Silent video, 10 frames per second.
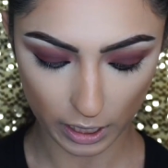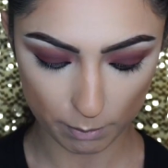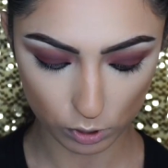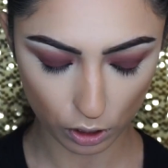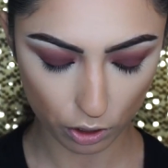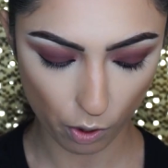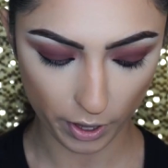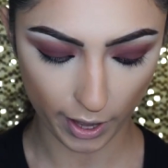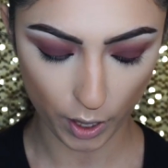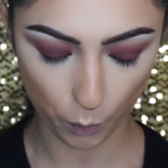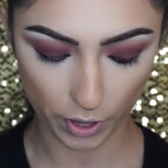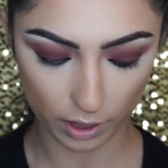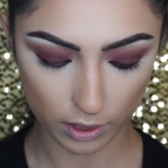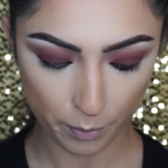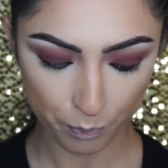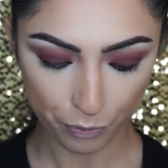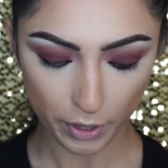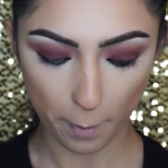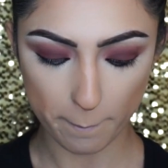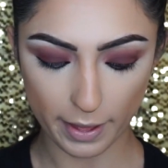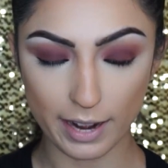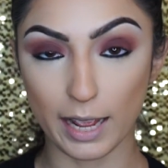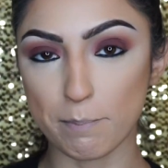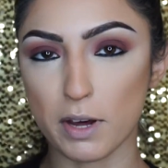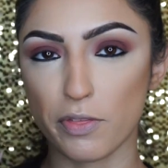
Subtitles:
and I'm just going to go in with Enigma.